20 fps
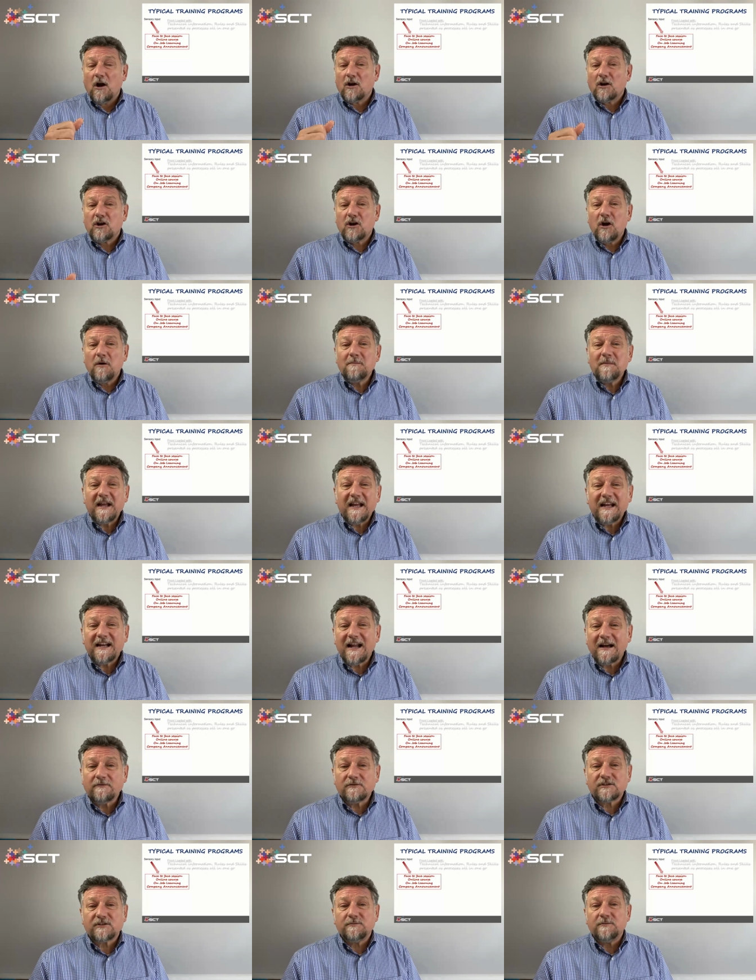company
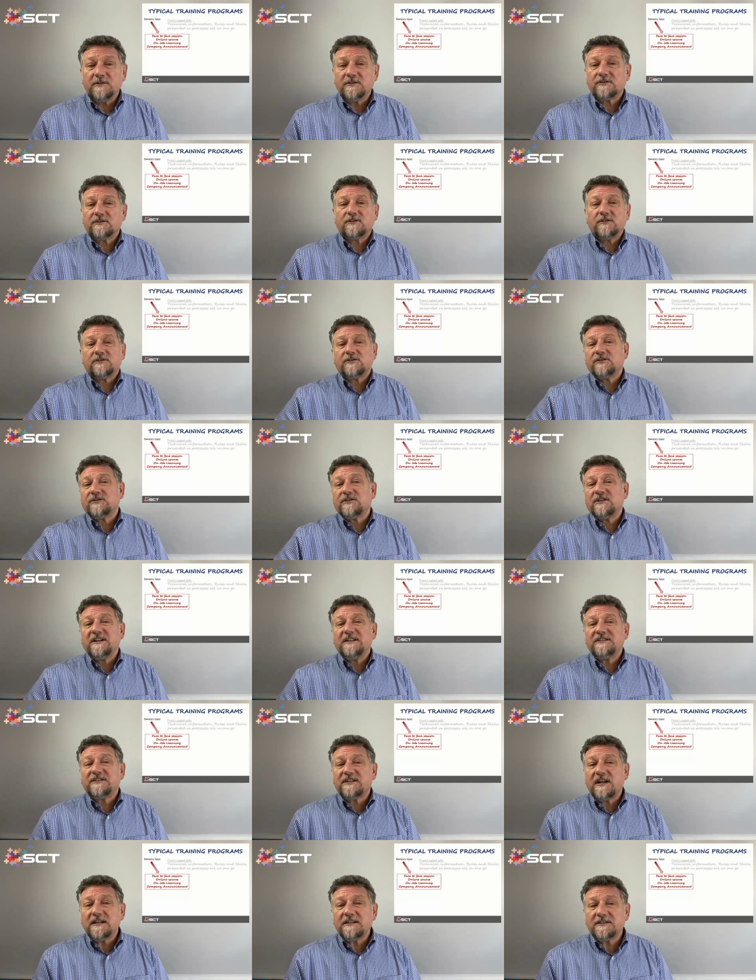announcements such as an
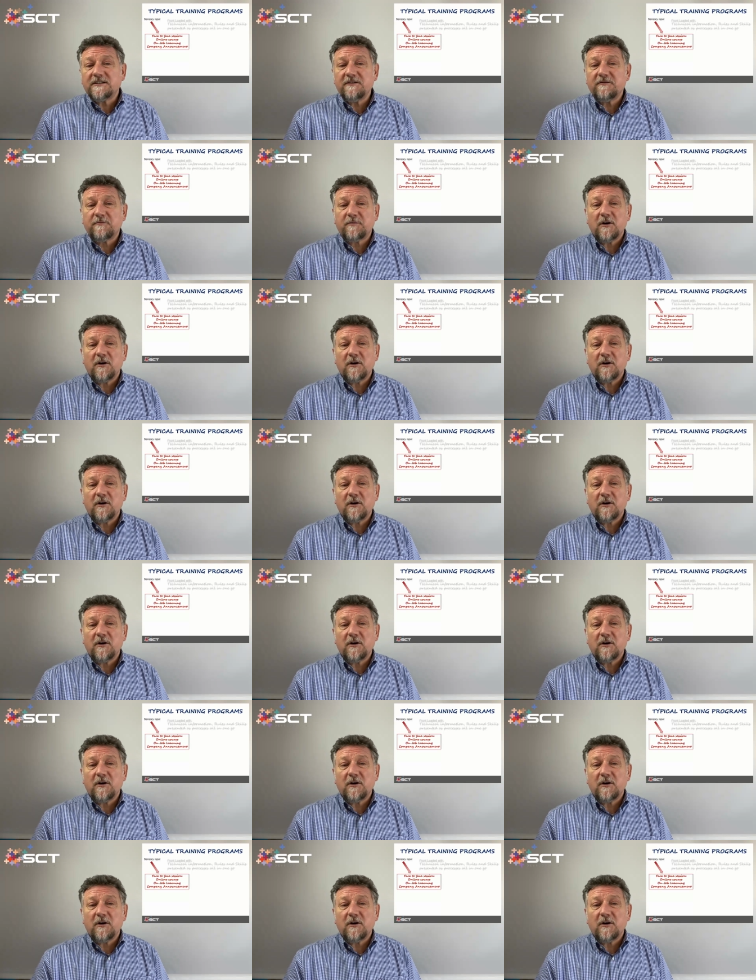incentive